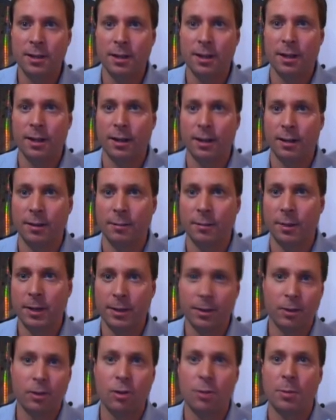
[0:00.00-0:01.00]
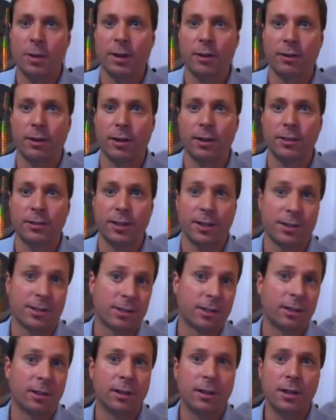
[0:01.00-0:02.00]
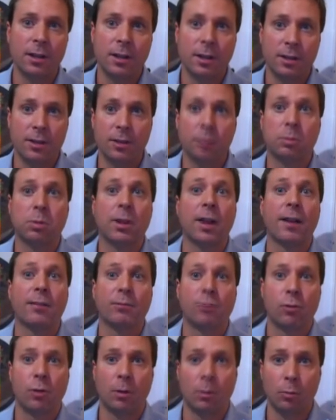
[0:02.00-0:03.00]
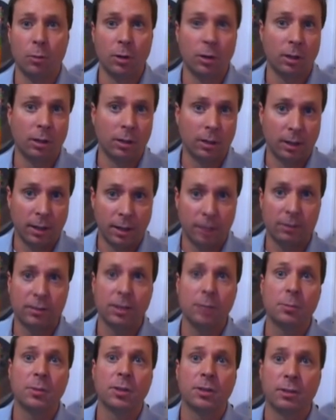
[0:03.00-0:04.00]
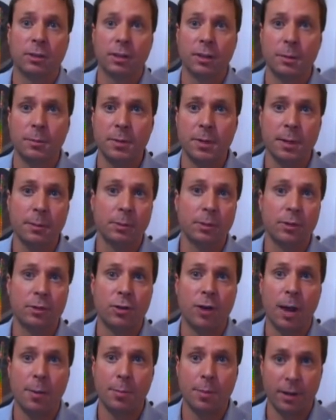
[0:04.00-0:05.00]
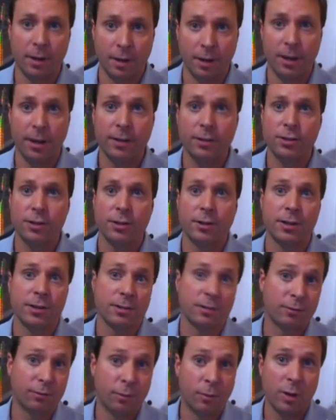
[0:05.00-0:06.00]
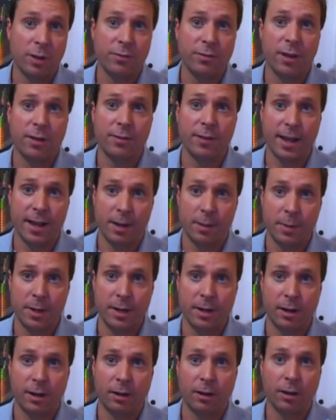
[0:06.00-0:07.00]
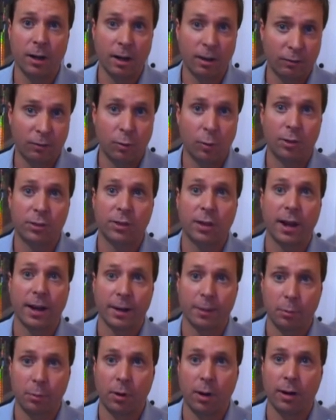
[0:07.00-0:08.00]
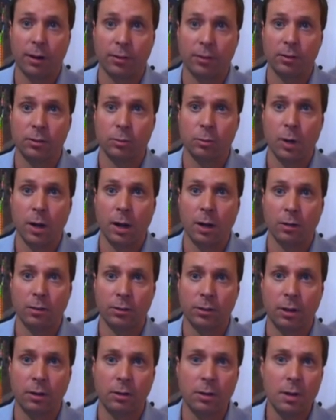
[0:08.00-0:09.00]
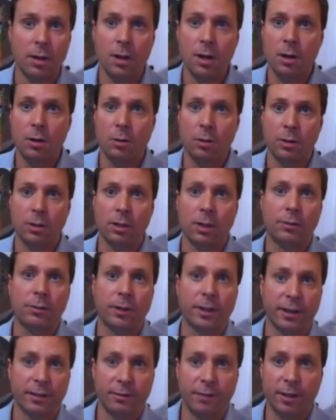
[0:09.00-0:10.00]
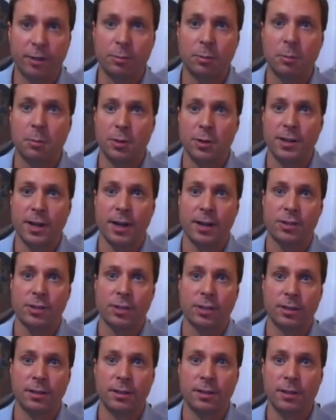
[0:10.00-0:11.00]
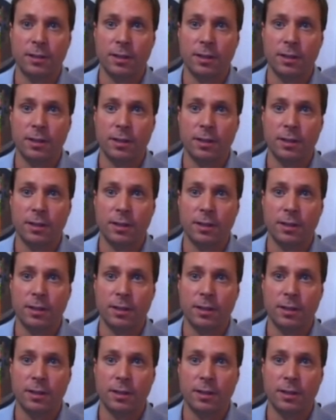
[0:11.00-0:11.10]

um, and the core microarchitecture, this platform will uh, seamlessly eventually be able to drop in our next generation 45 nanometer uh, four socket products as well. So we're delivering investment protection